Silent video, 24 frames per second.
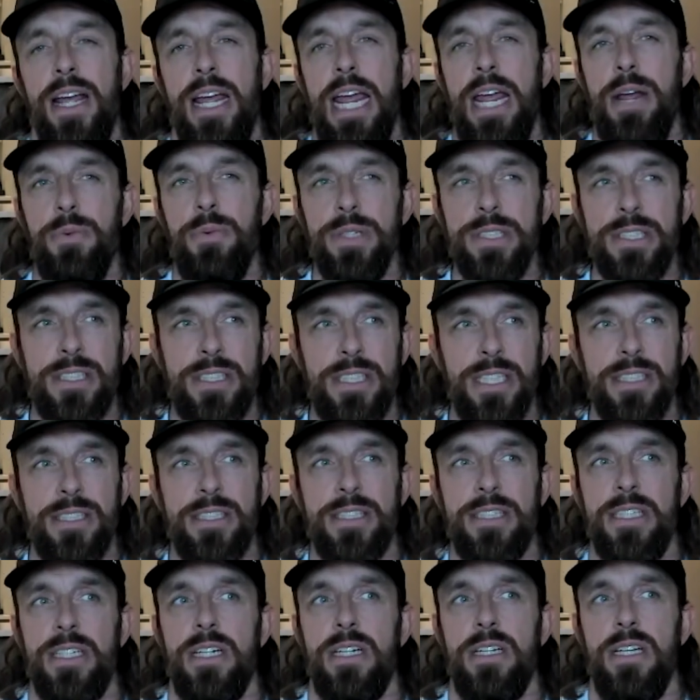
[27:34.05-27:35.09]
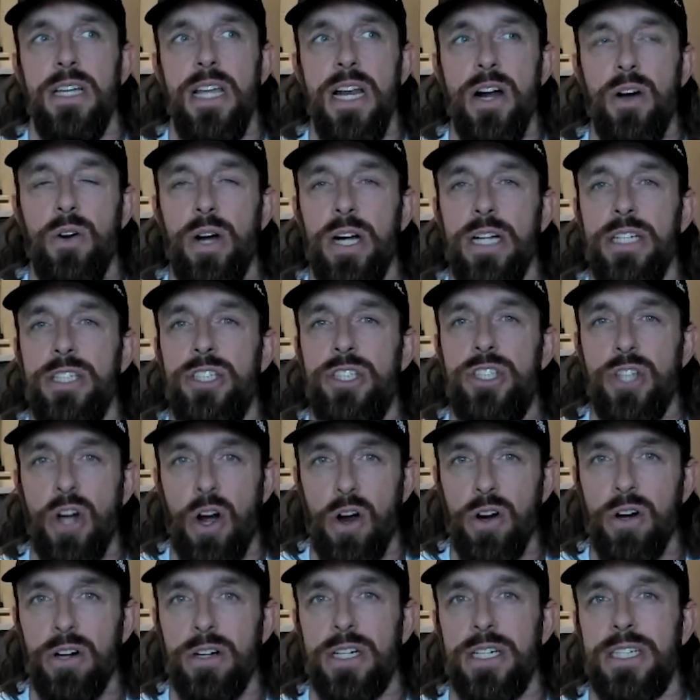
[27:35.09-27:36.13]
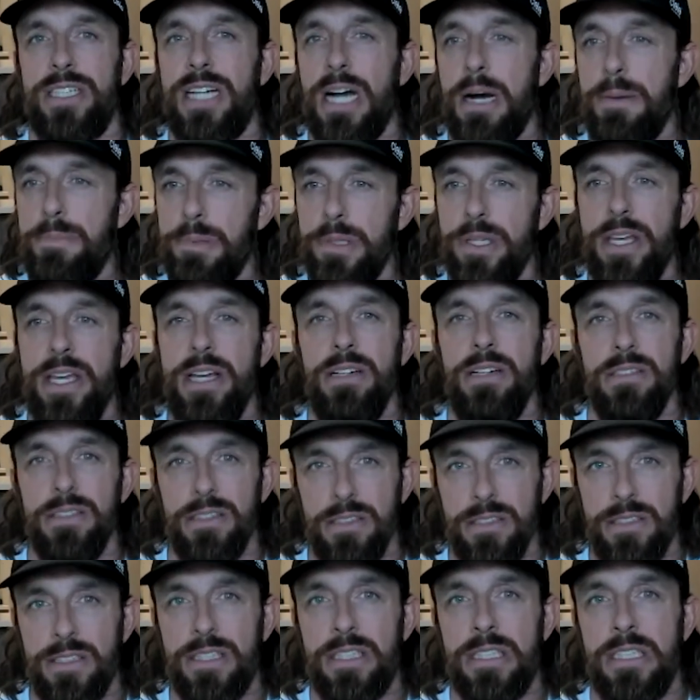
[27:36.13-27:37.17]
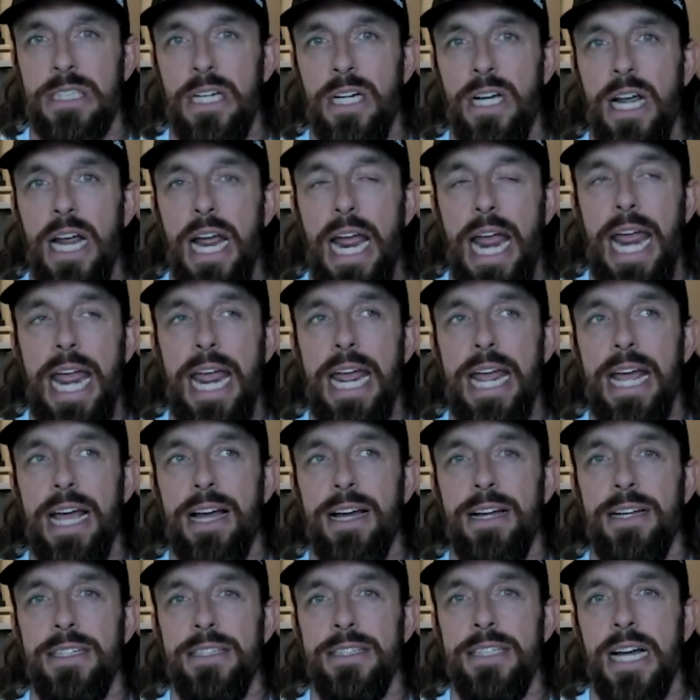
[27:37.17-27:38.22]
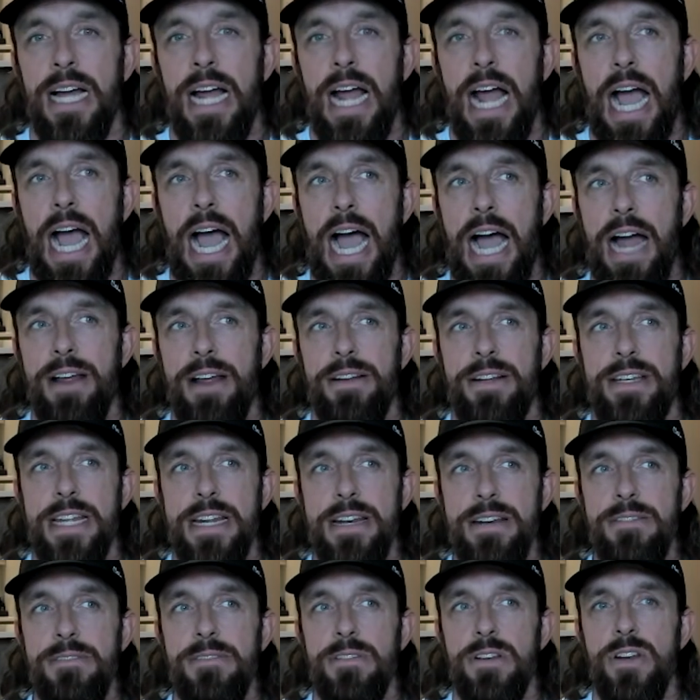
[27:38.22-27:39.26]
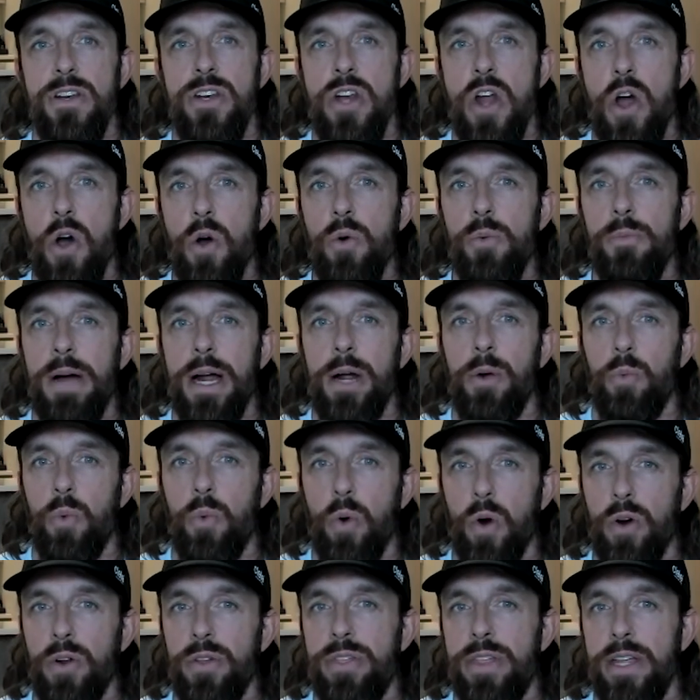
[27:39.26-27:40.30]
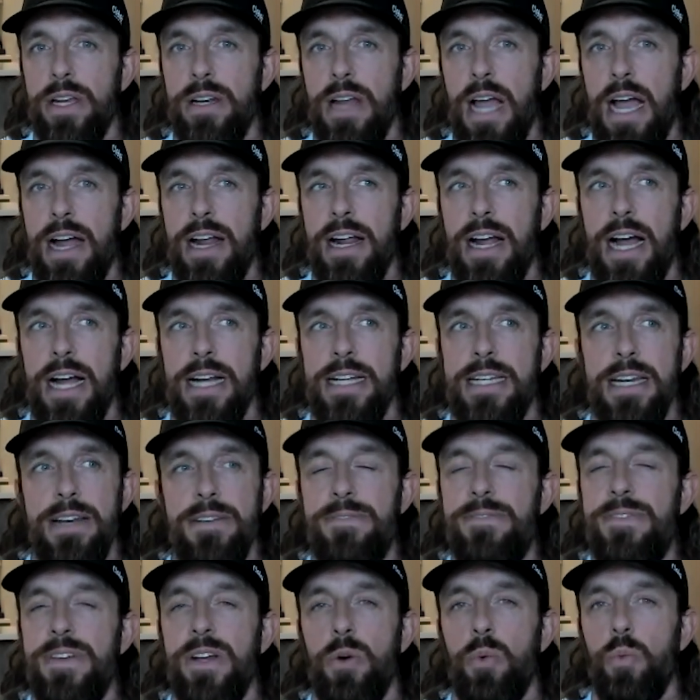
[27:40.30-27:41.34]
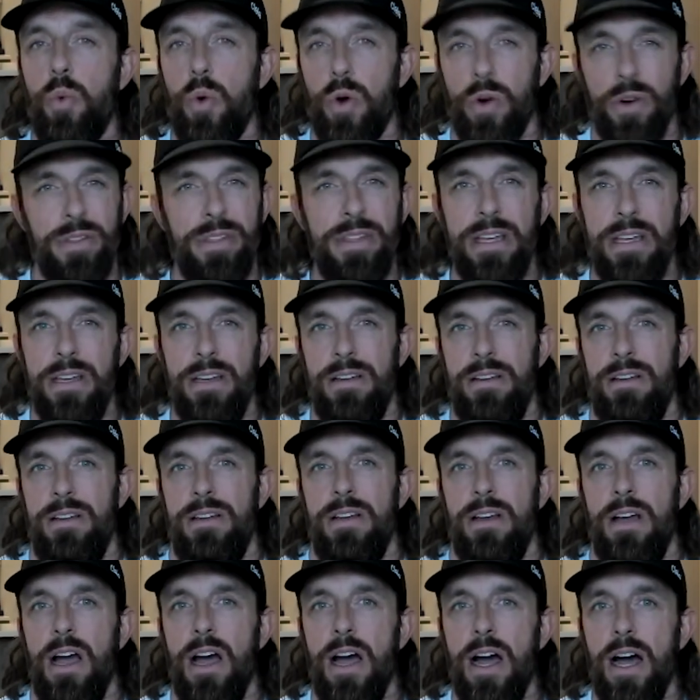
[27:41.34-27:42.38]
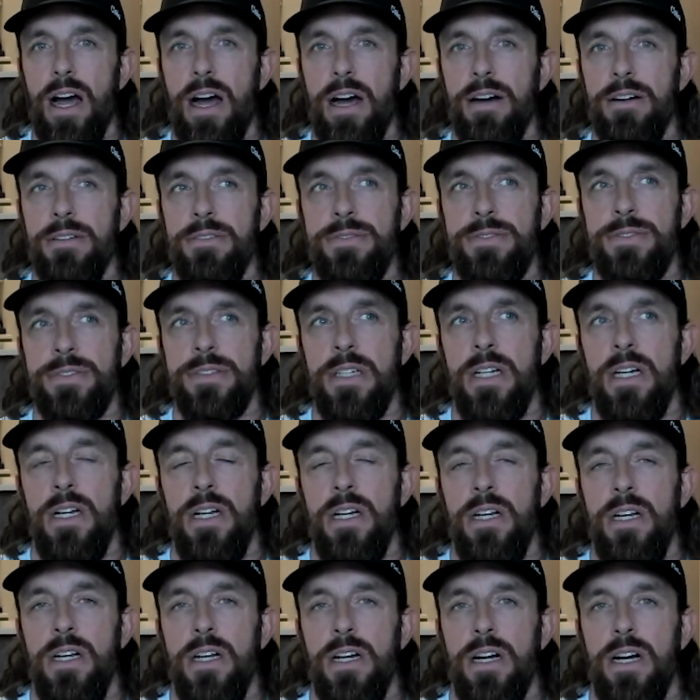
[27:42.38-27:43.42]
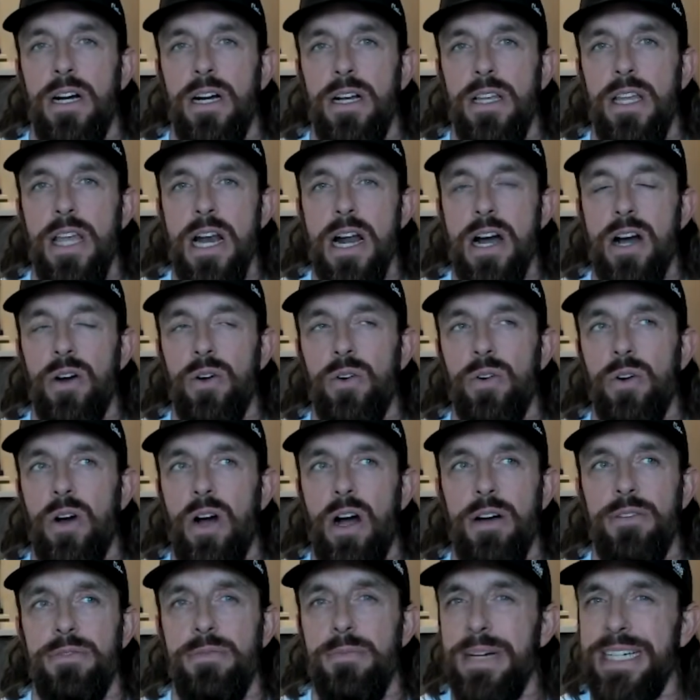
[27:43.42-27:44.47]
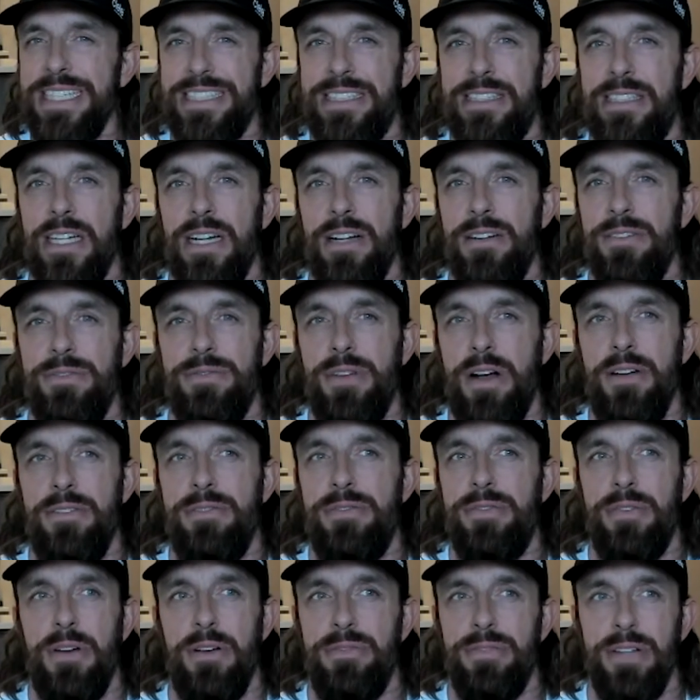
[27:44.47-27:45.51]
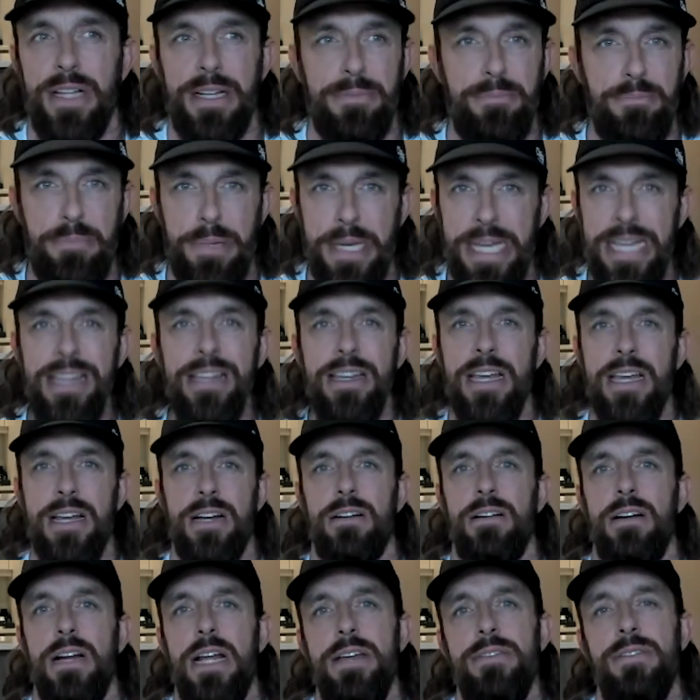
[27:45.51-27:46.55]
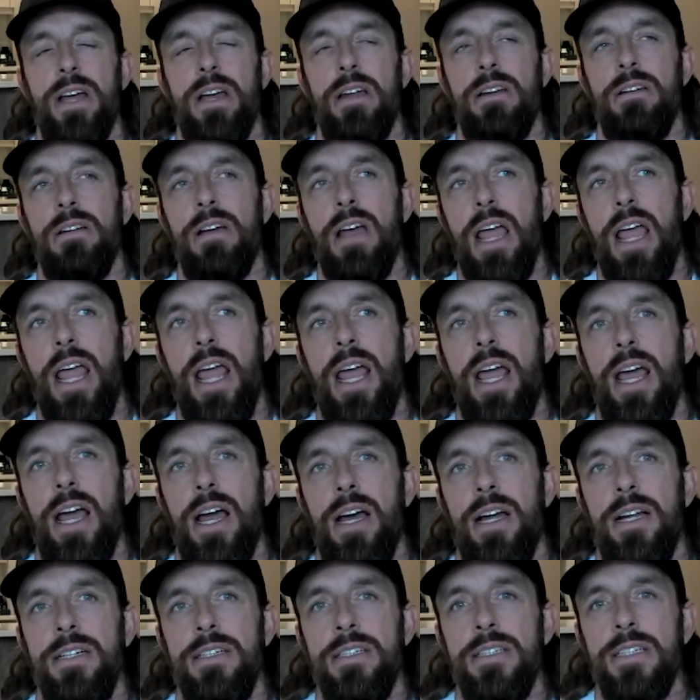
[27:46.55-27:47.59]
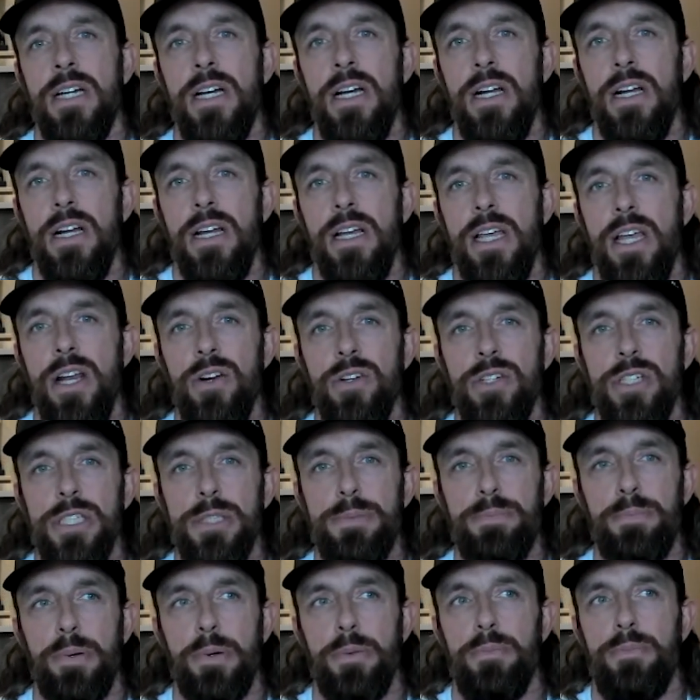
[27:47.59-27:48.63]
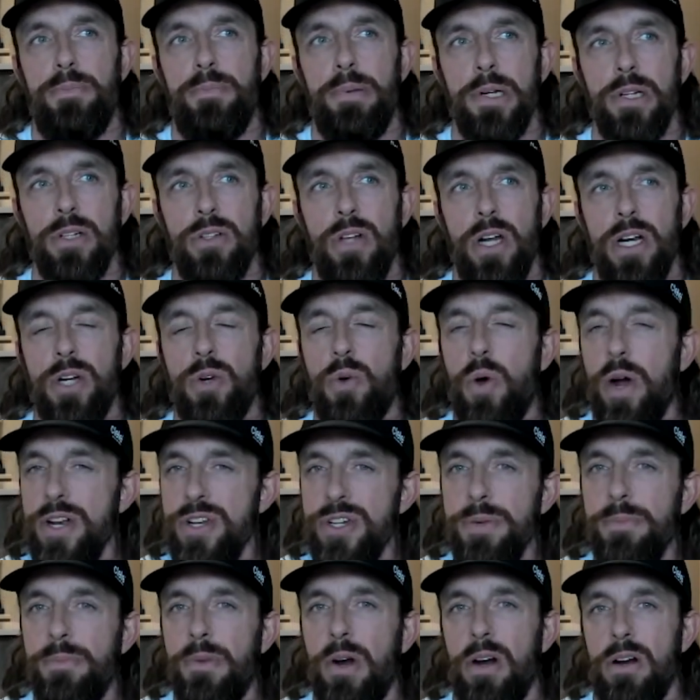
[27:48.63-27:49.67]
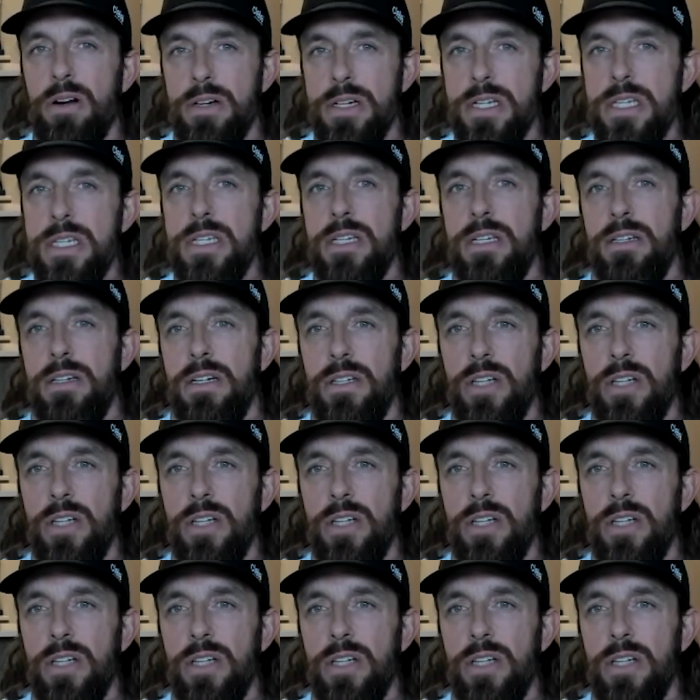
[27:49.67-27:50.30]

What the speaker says: It was just a dark couple years, and I didn't know my worth, and I didn't feel worthy of of like being here even. And just put a lot of question marks,